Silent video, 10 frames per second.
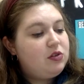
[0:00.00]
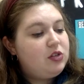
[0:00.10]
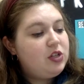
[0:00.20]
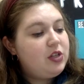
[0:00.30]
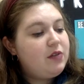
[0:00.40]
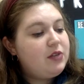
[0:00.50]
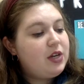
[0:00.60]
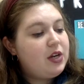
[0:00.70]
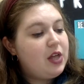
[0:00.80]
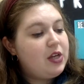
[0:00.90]
"She lives
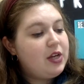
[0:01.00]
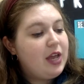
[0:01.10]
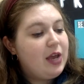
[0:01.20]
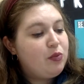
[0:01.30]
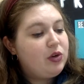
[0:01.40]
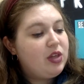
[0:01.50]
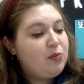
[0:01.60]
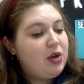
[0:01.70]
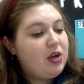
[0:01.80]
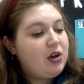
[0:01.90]
at another camp where they
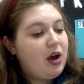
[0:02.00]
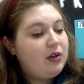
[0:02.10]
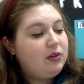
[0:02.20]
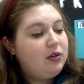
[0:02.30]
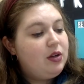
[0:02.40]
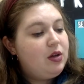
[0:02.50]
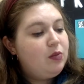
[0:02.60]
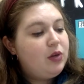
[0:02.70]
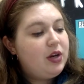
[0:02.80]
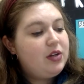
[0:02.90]
pick cotton,
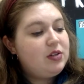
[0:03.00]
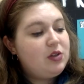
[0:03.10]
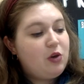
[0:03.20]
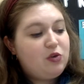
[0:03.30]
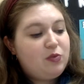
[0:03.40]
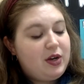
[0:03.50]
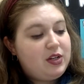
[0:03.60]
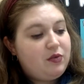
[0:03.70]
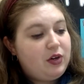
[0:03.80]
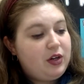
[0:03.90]
but it is owned by a
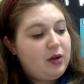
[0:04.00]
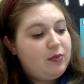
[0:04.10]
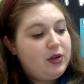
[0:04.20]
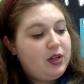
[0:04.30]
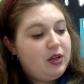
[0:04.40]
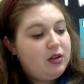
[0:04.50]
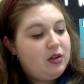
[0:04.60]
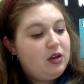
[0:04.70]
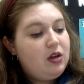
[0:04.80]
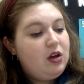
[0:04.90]
different company.
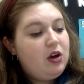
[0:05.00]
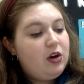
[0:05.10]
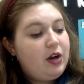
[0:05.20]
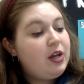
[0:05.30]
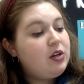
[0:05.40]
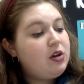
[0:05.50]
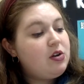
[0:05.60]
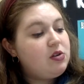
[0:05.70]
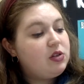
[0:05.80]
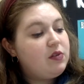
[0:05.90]
Her aunt and
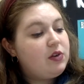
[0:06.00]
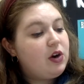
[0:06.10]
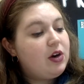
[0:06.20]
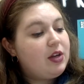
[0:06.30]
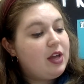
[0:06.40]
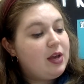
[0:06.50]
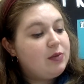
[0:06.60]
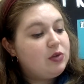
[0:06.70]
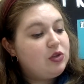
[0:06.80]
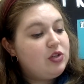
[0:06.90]
uncle live at our
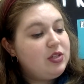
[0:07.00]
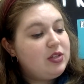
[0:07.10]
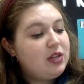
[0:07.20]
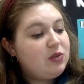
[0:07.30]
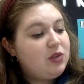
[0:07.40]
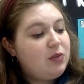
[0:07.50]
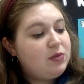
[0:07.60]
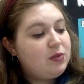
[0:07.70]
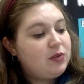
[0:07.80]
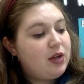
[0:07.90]
camp, so she stays with them
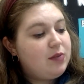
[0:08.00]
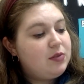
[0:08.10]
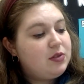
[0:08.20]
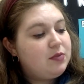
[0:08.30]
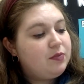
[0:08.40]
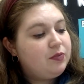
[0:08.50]
sometimes."